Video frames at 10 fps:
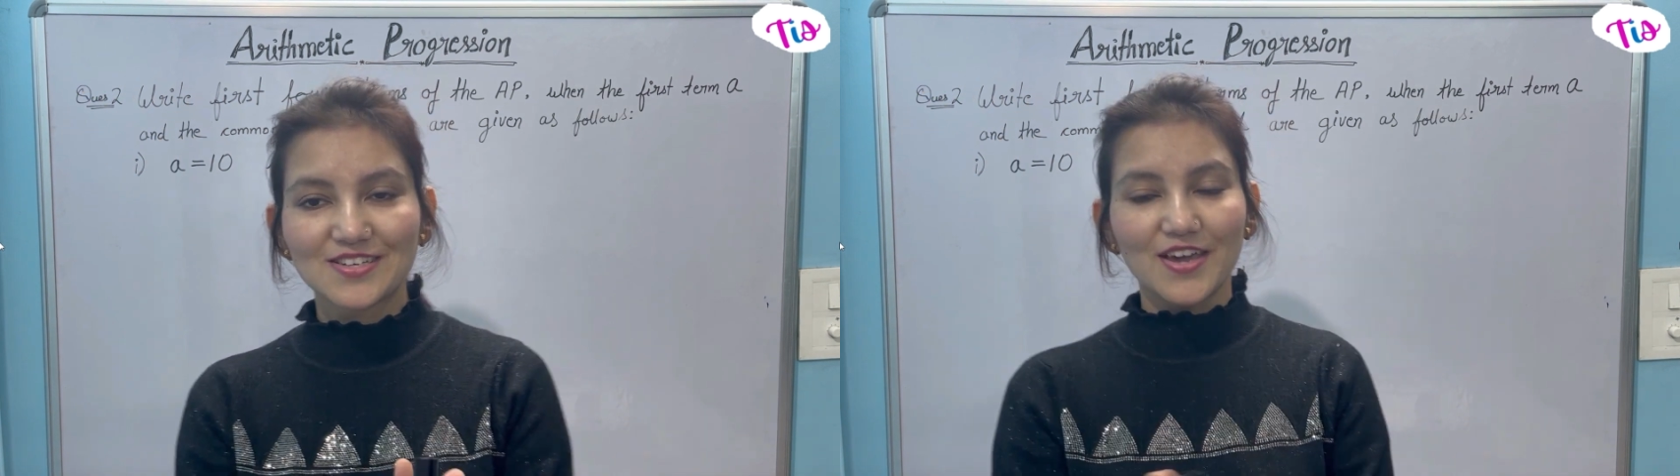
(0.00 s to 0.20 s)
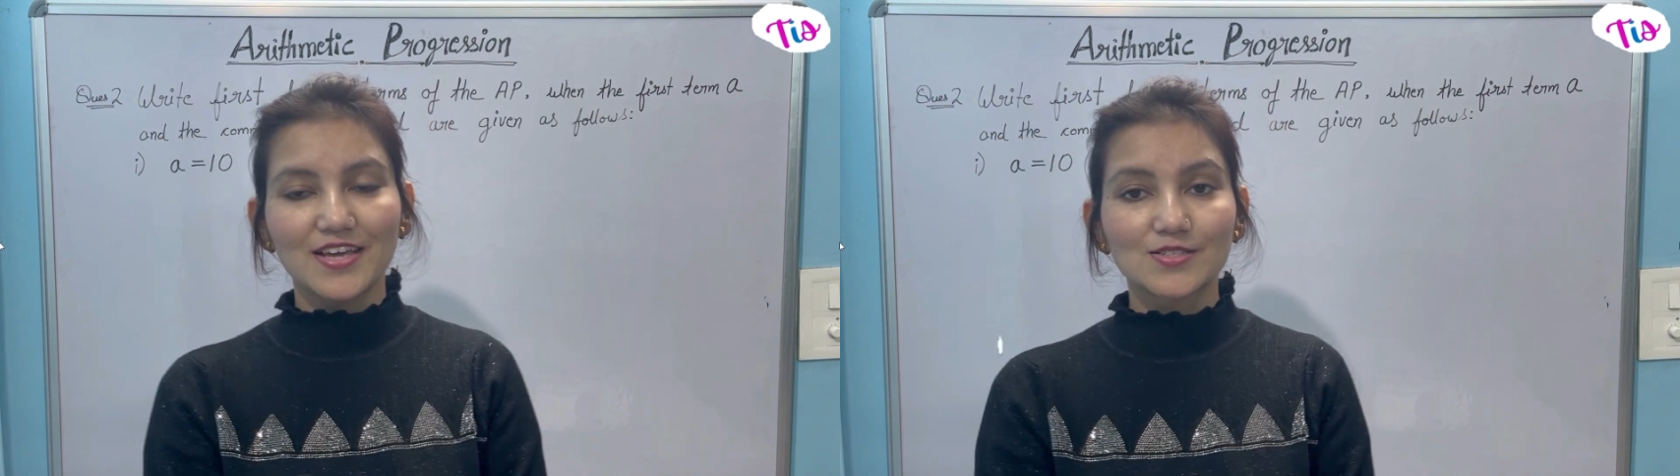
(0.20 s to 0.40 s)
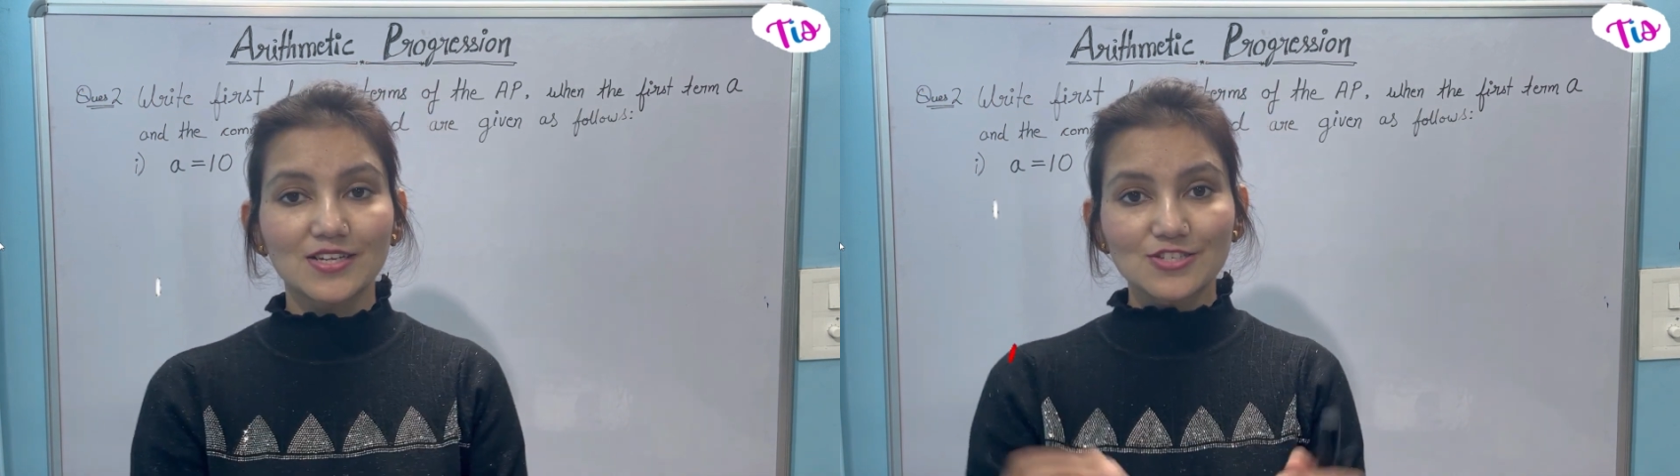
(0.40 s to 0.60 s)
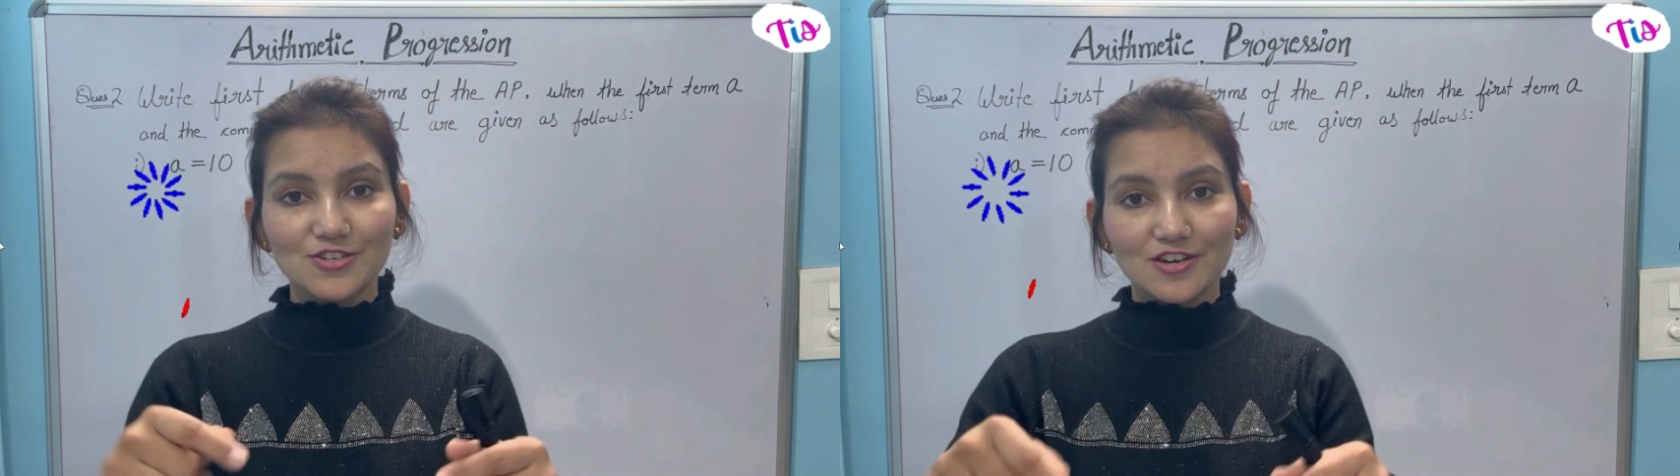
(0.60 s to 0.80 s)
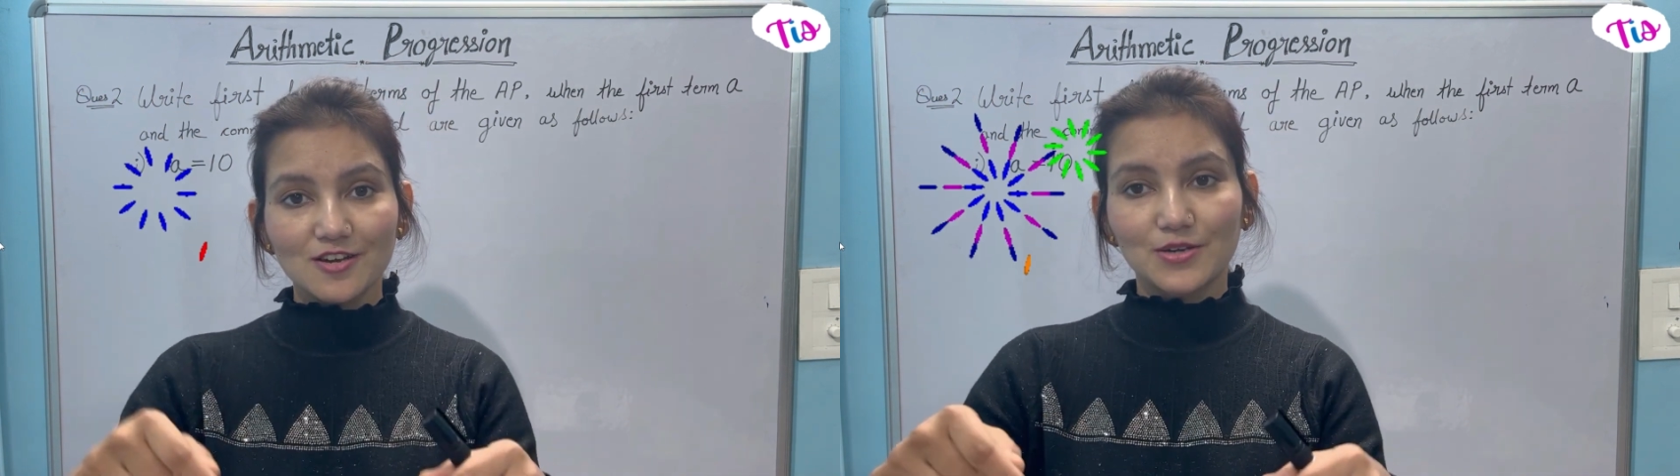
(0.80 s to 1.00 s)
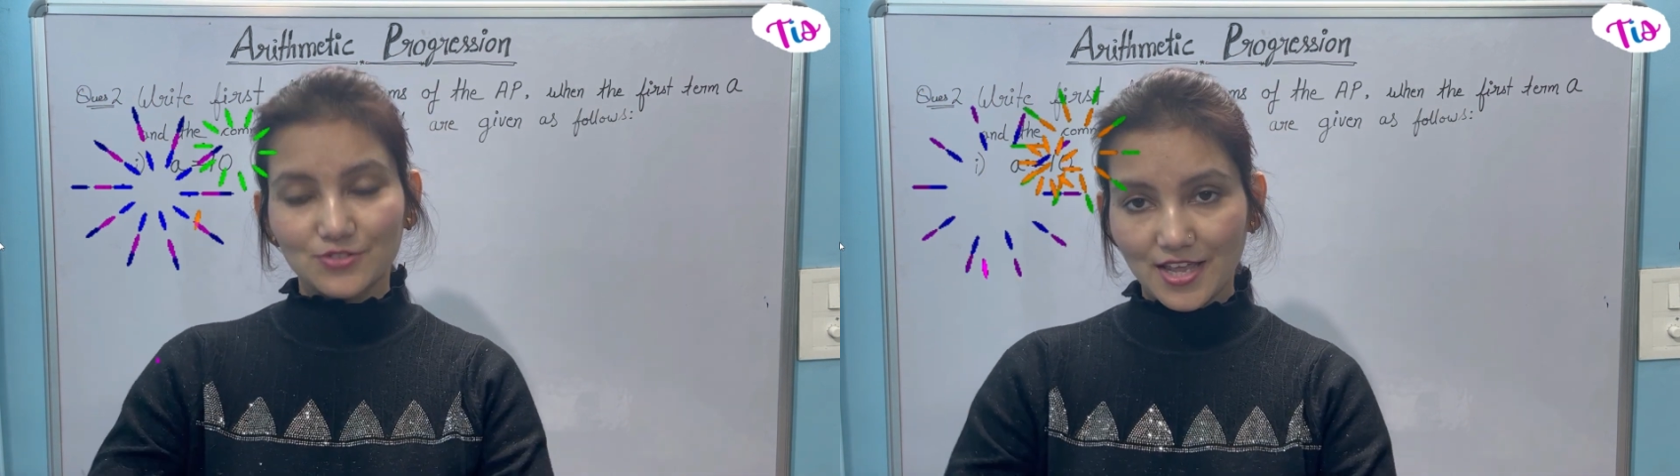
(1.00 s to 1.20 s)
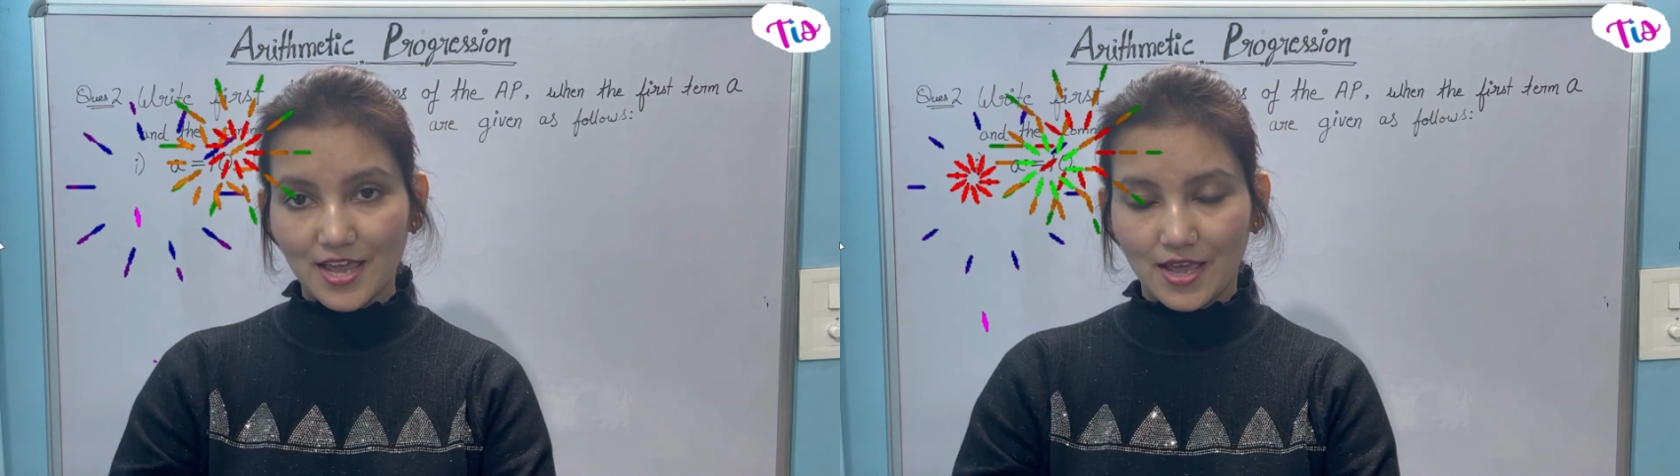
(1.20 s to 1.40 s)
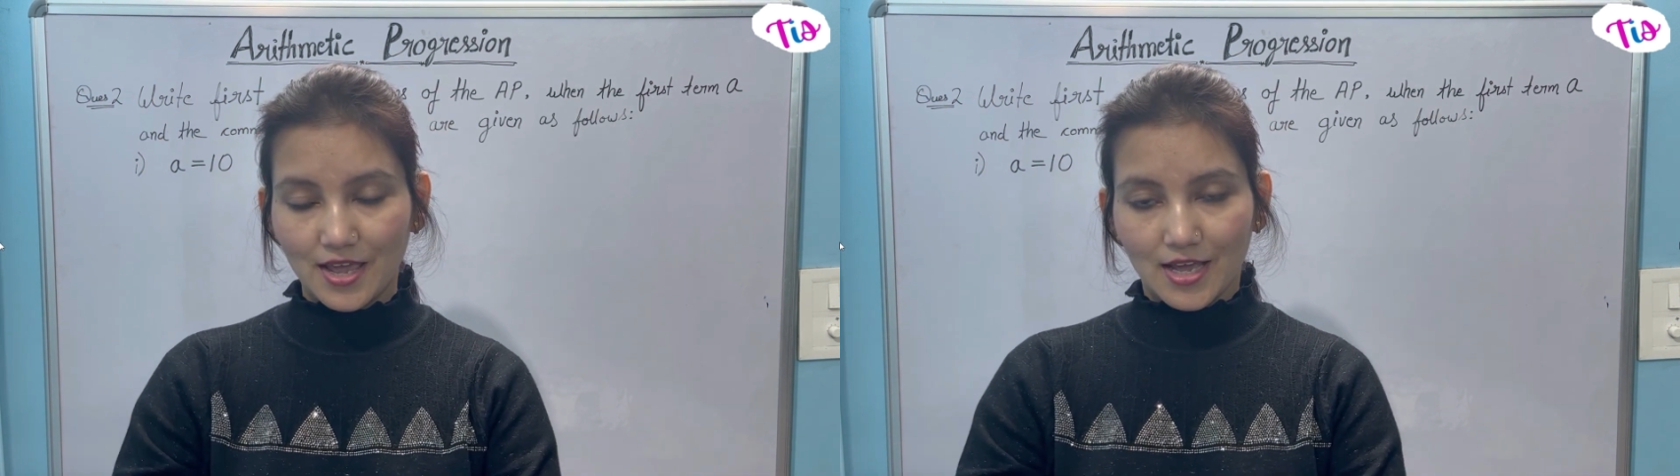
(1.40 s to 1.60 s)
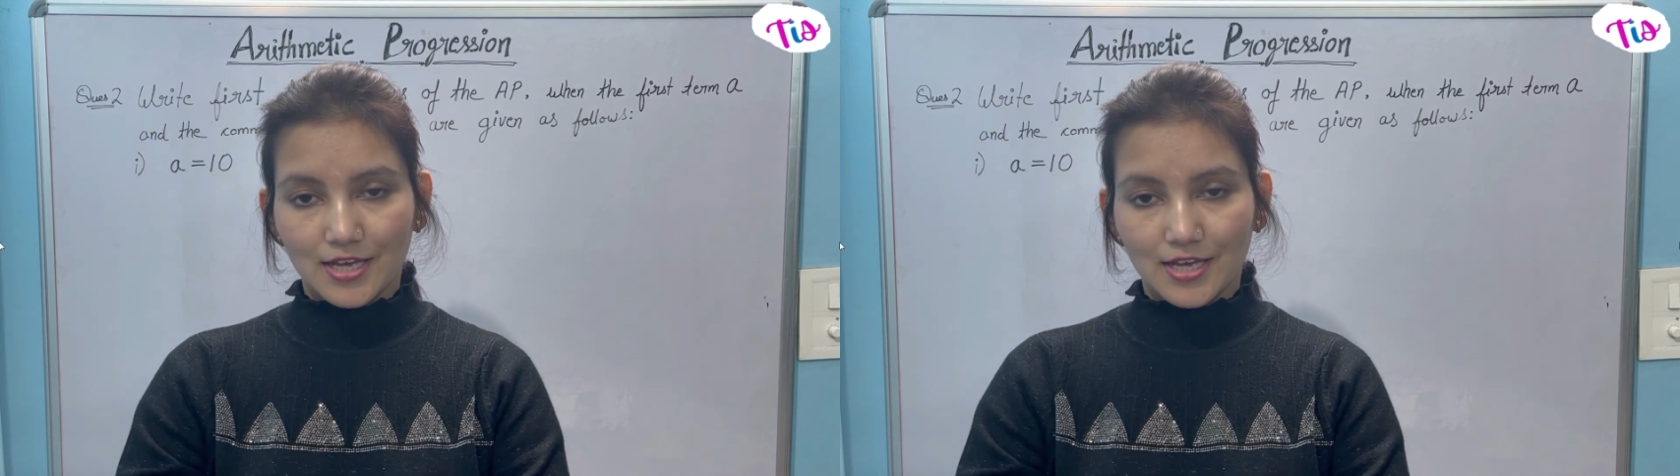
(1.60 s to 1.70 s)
Okay, so let's talk about today.